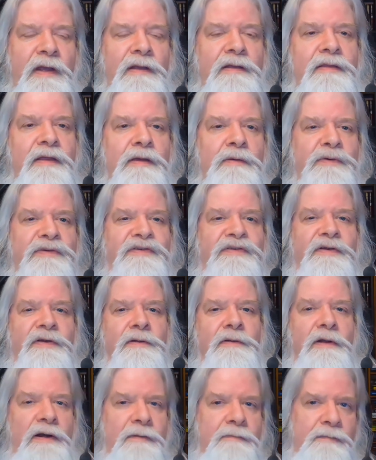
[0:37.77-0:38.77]
They would see a
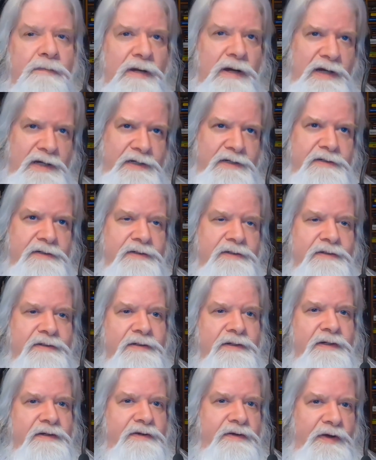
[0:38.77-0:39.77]
lot of mud
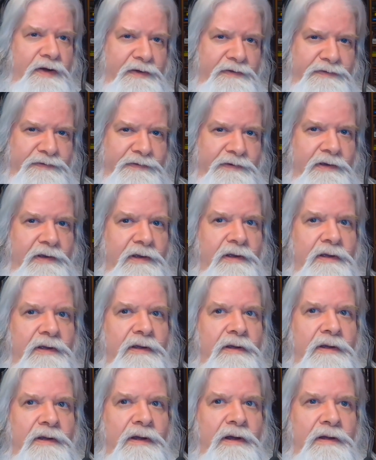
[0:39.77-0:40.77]
and dust,
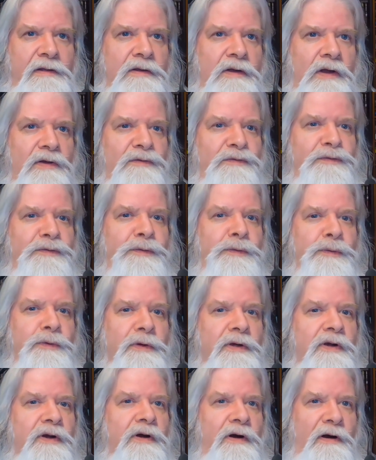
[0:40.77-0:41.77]
a lot
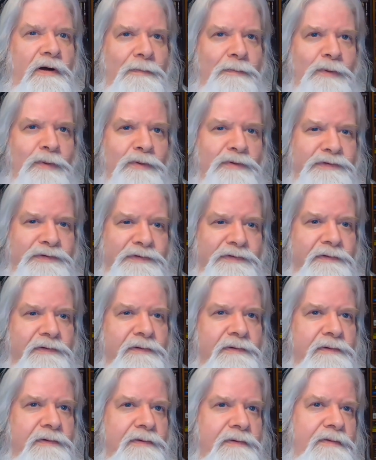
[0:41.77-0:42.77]
fewer cobbles
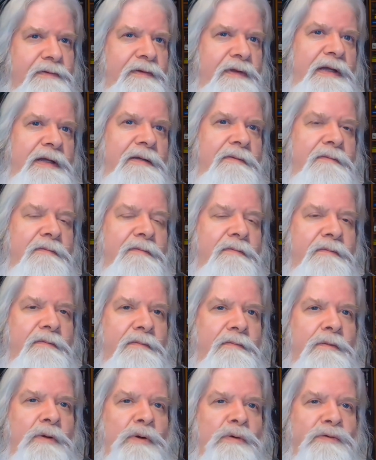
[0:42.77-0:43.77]
than
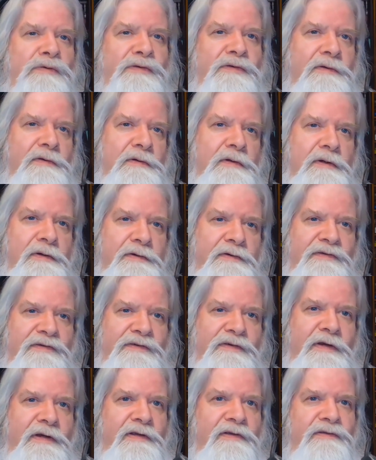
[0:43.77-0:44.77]
most large
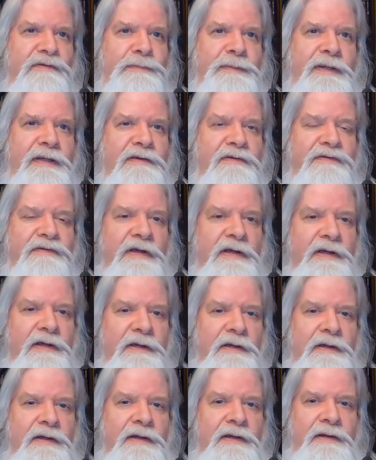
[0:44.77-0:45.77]
cities because
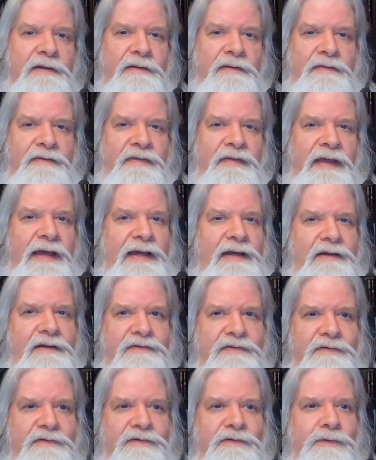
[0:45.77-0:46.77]
that
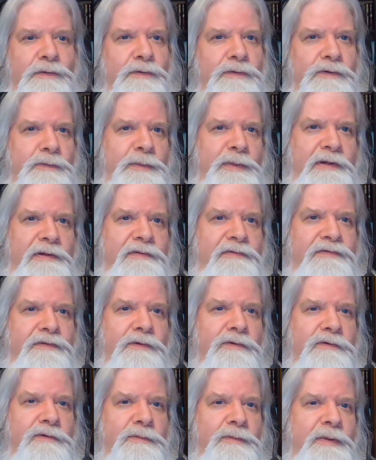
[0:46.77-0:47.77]
isn't Scornubel.
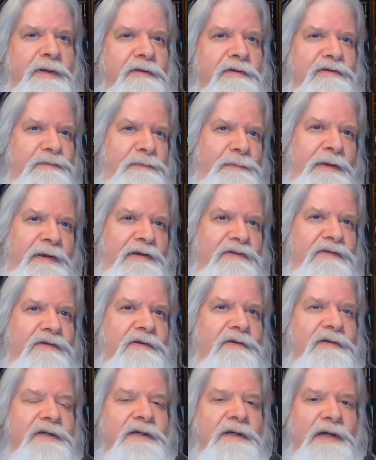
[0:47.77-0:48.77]
Scornubel is
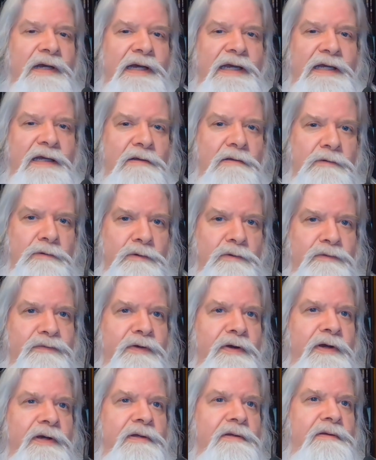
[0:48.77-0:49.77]
basically a
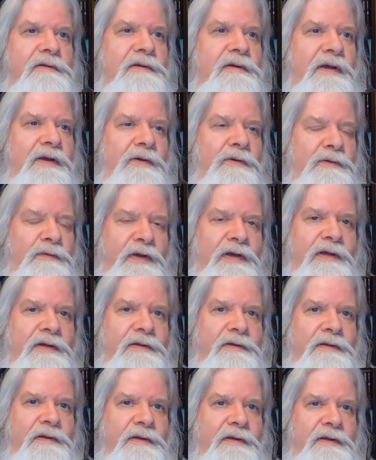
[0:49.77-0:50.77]
glorified
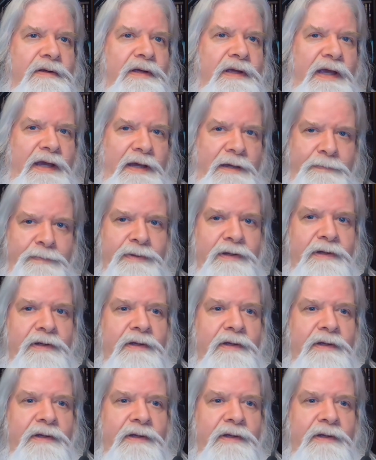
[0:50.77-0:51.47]
caravan camp.